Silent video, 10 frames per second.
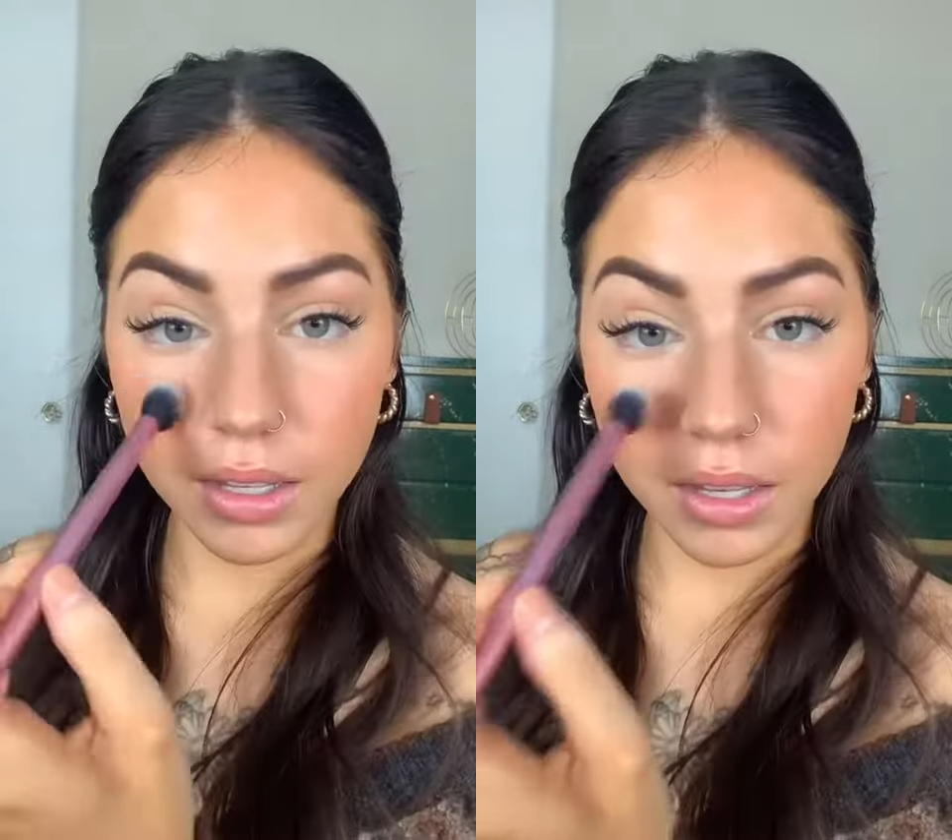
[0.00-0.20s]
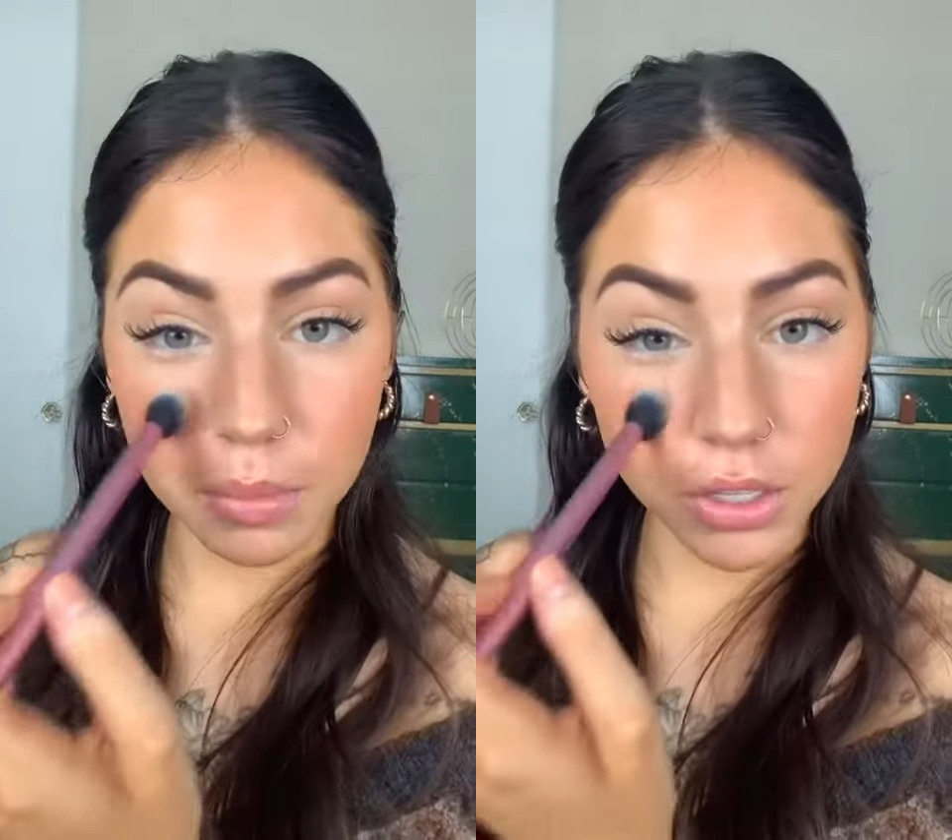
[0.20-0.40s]

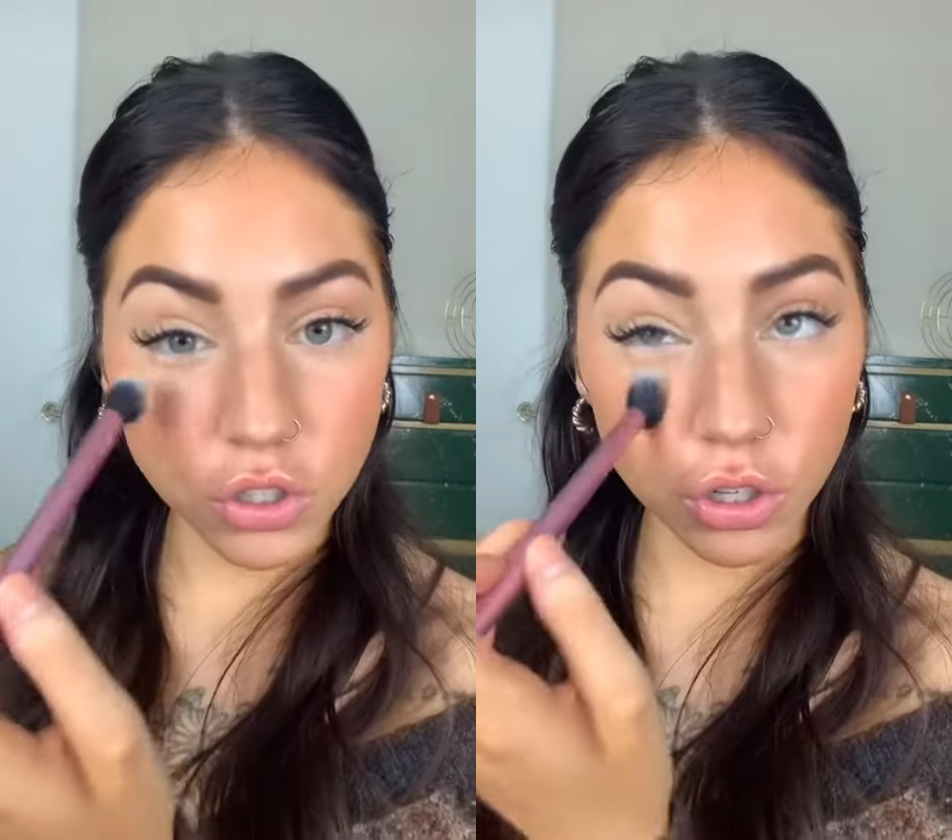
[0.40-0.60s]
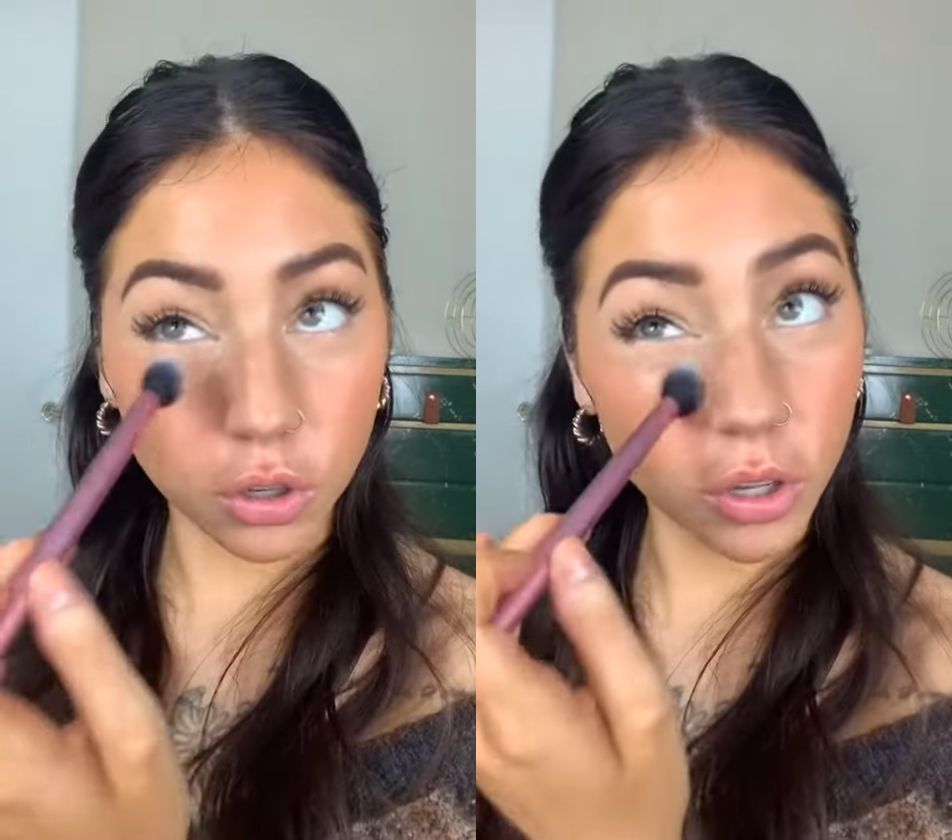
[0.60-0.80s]
And make
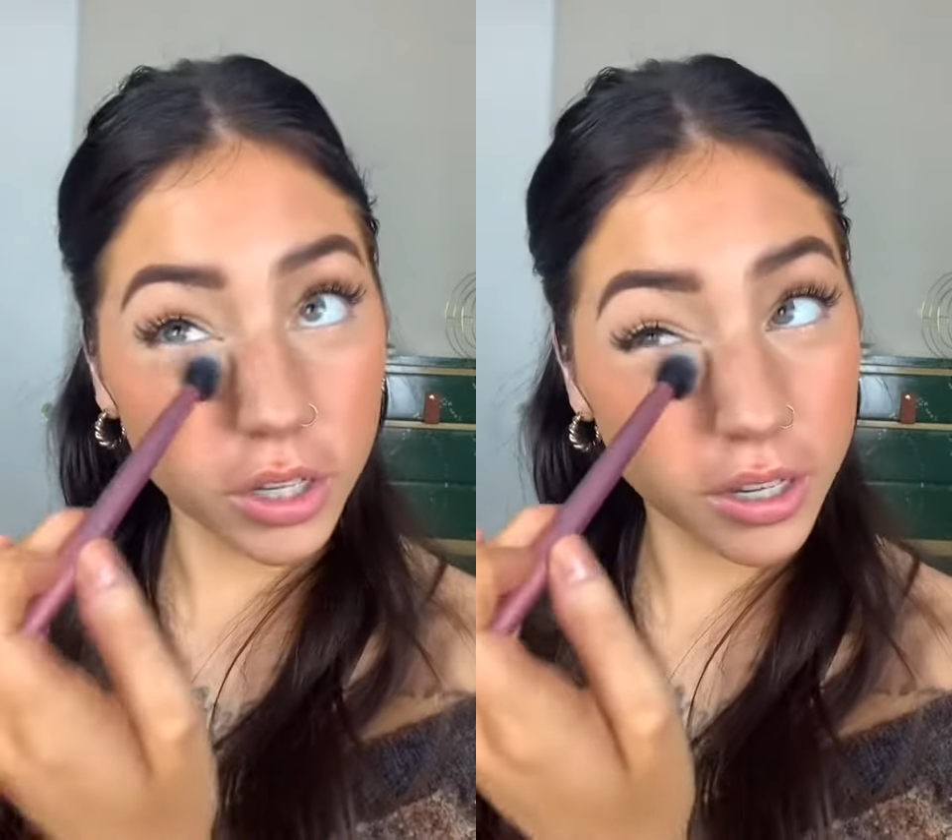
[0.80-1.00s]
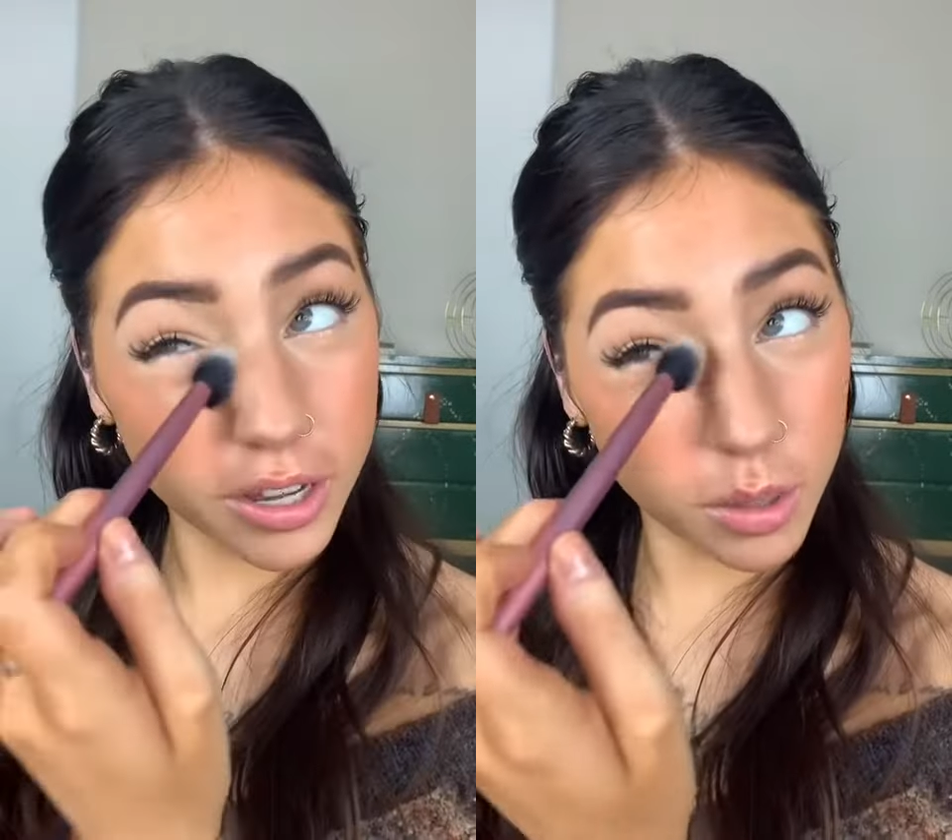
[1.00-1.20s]
sure you're
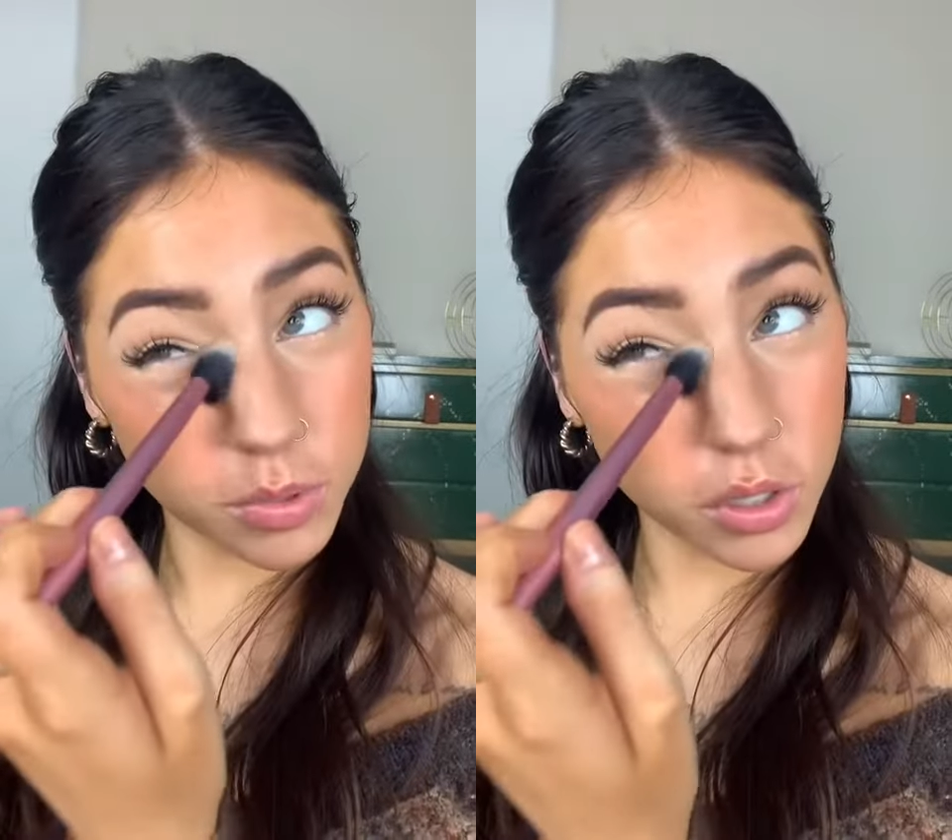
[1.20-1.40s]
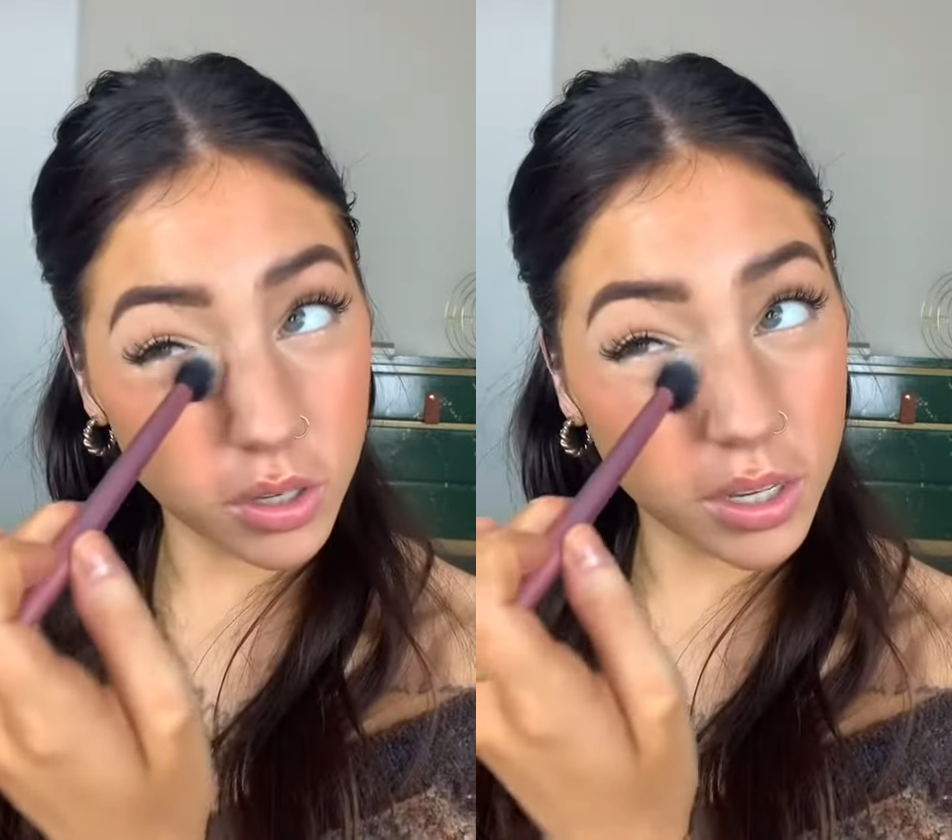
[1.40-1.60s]
looking up
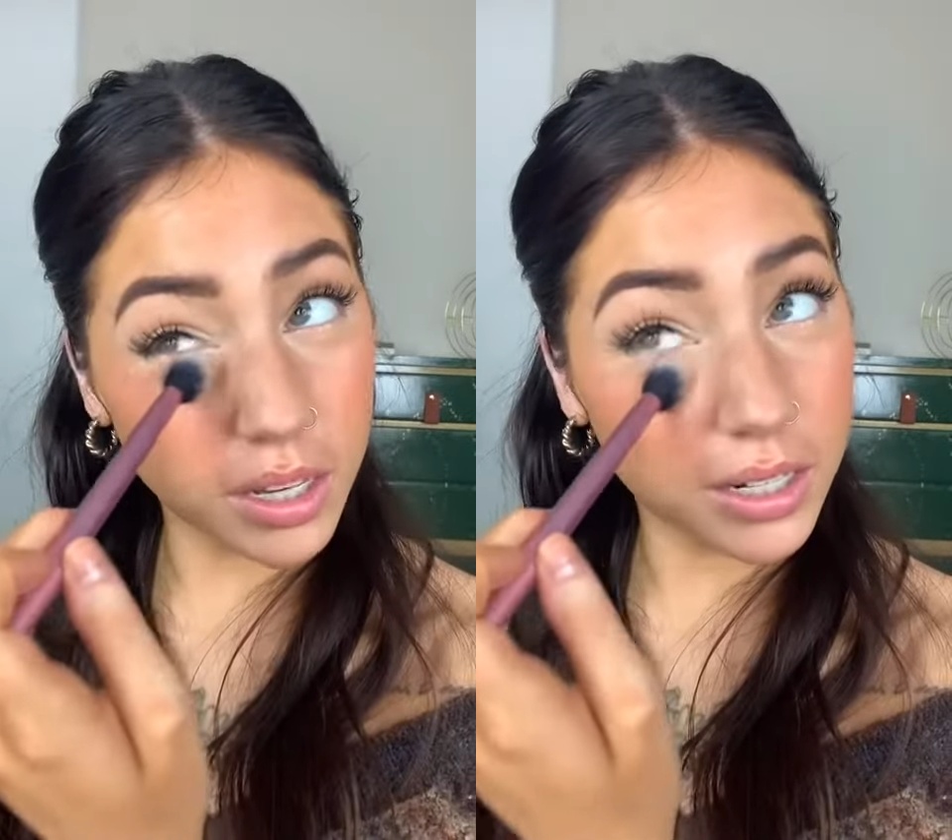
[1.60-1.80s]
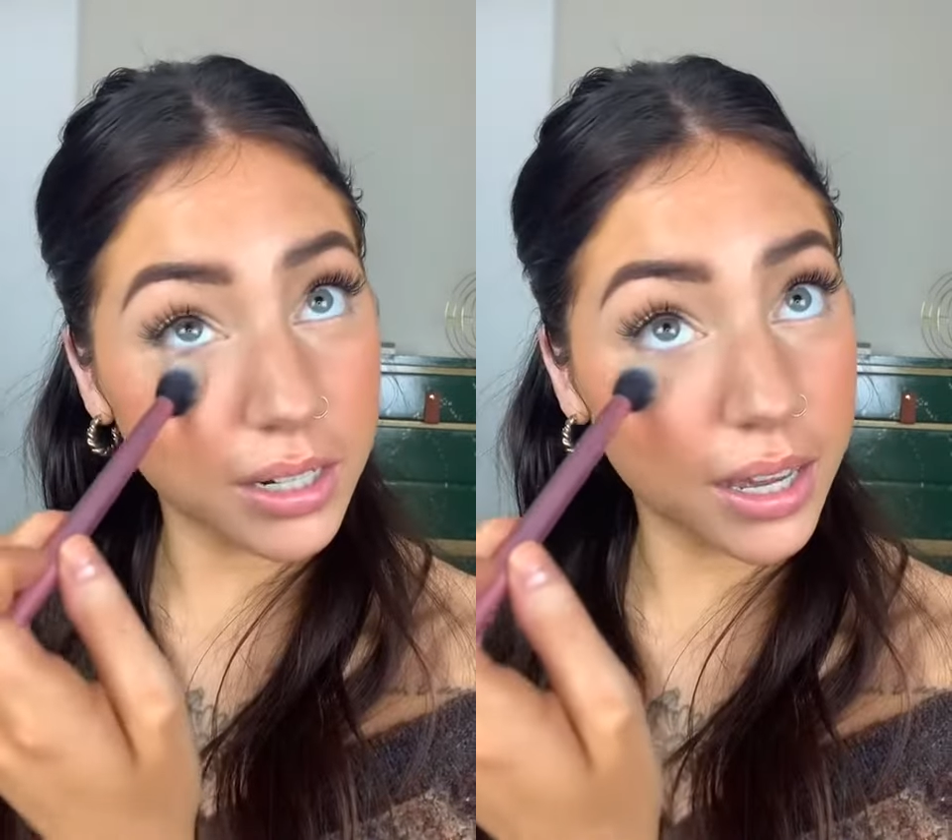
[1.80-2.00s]
so you can
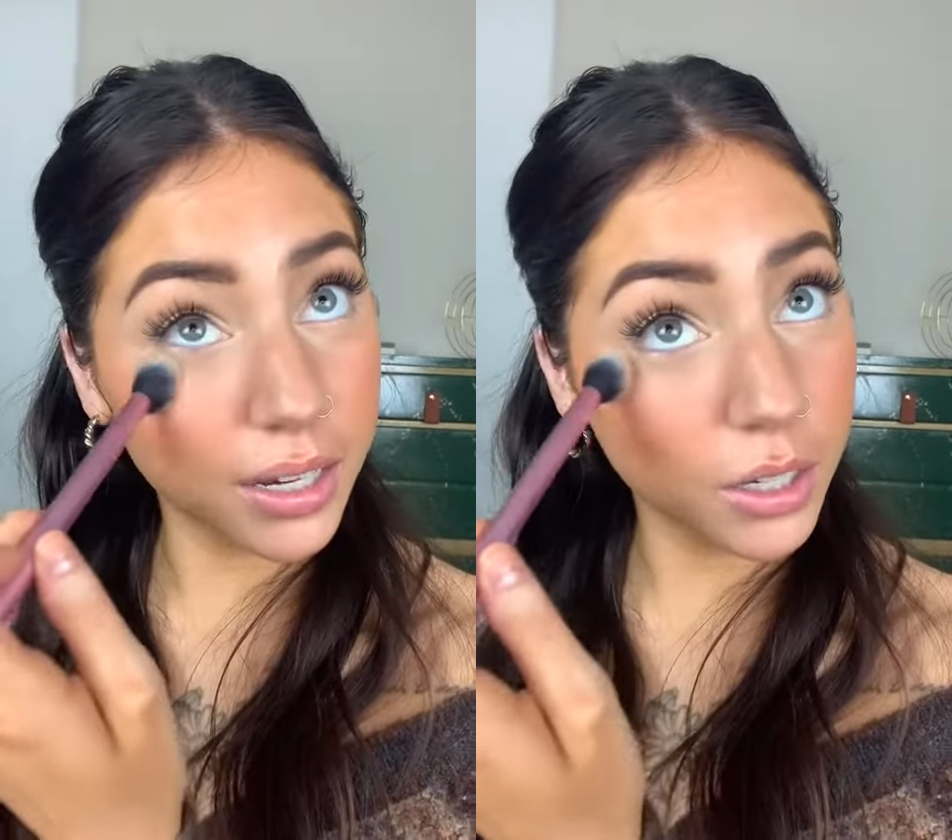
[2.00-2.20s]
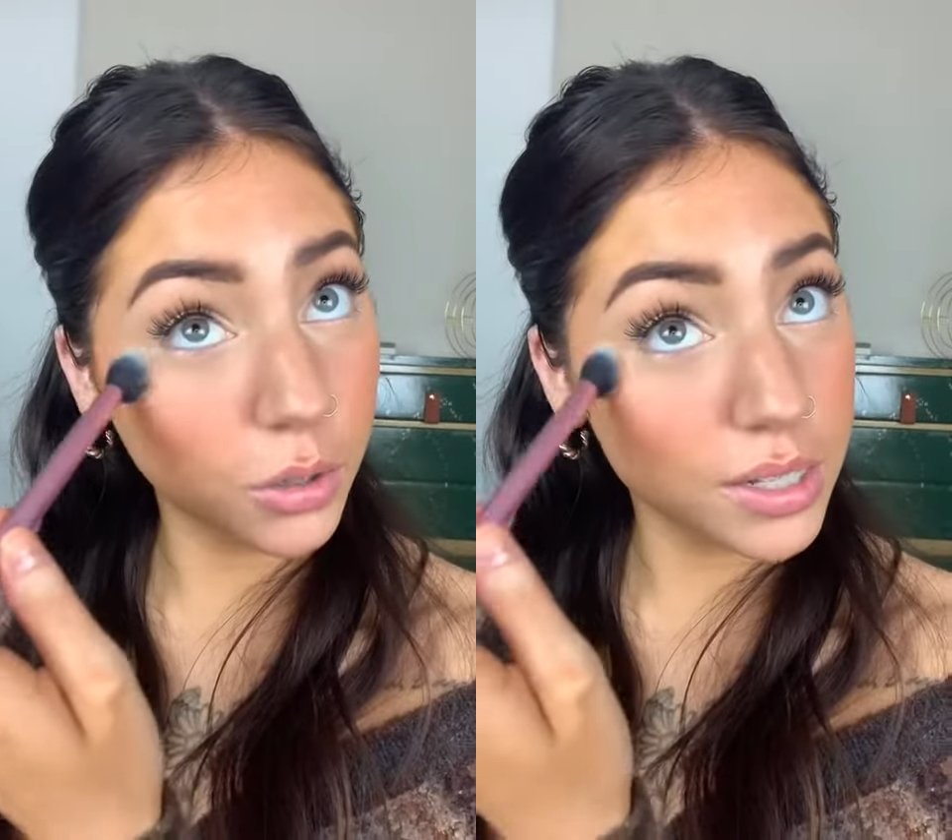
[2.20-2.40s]
get into
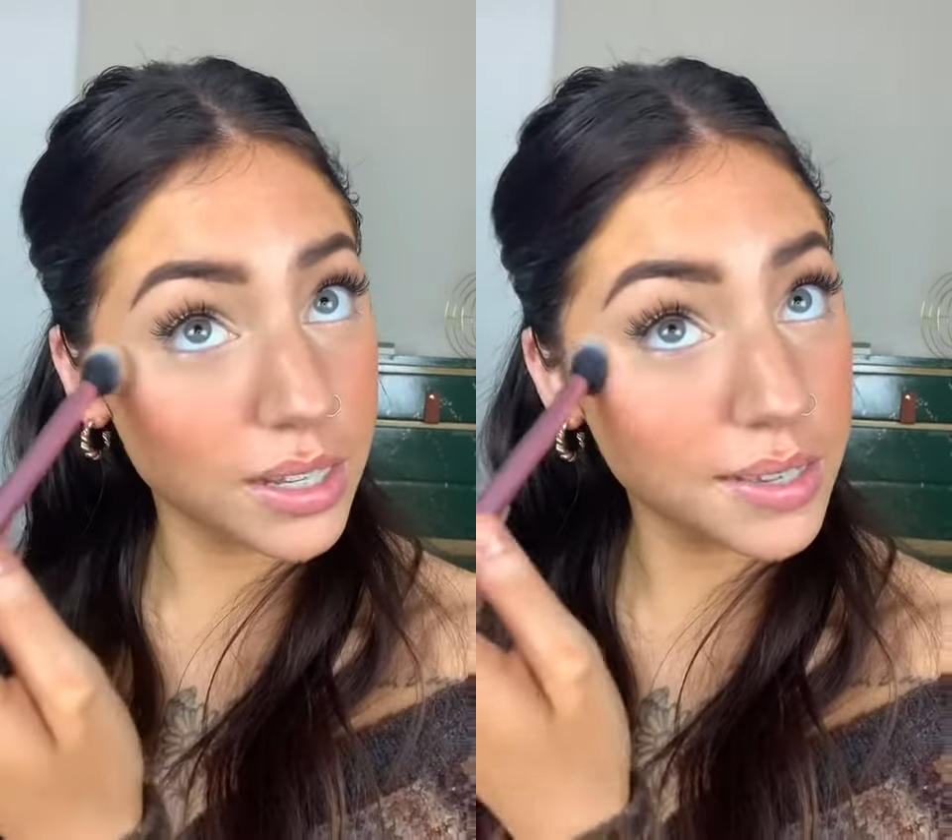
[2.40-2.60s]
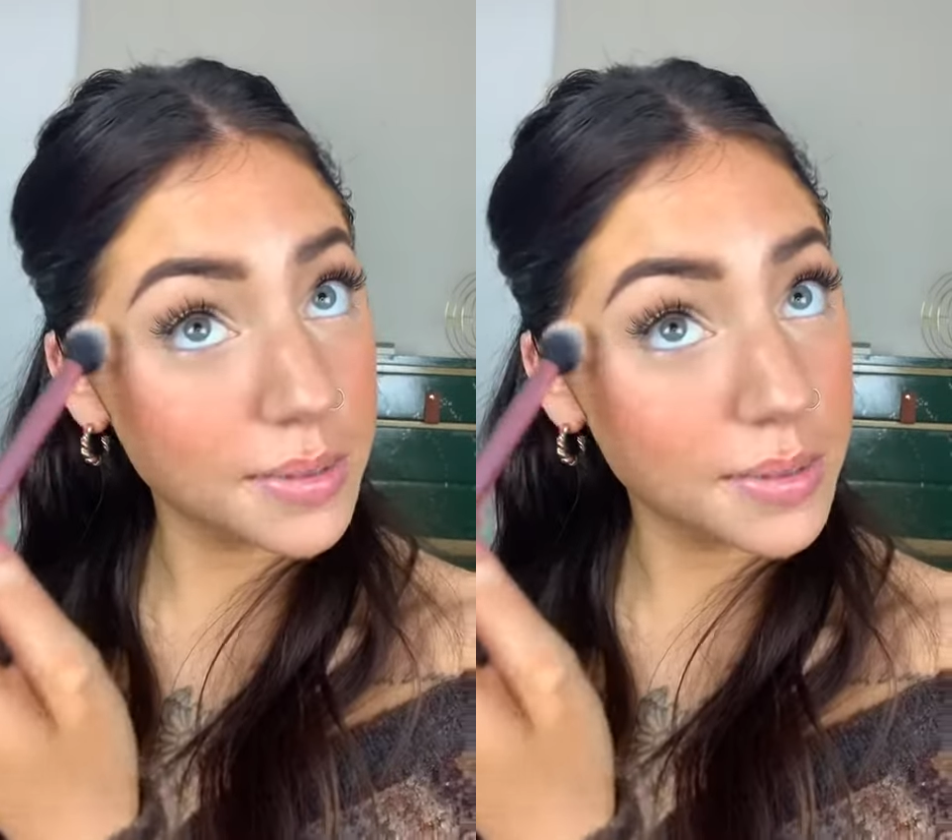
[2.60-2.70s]
any creases.